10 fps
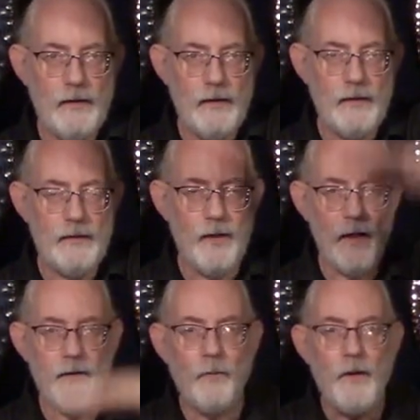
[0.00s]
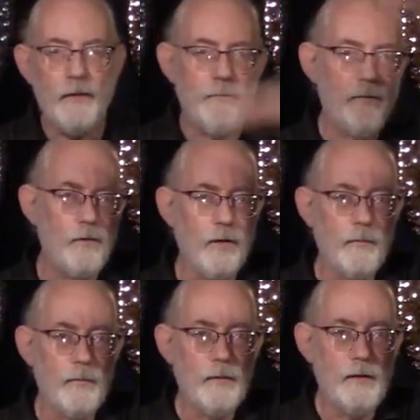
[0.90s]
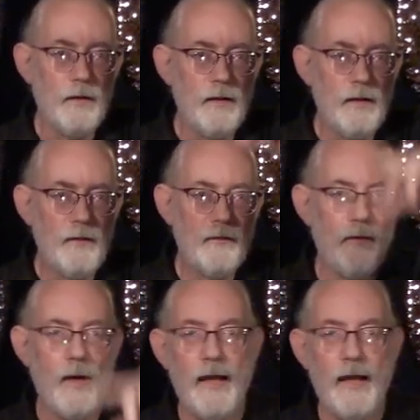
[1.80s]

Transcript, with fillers: in the audio waveform. So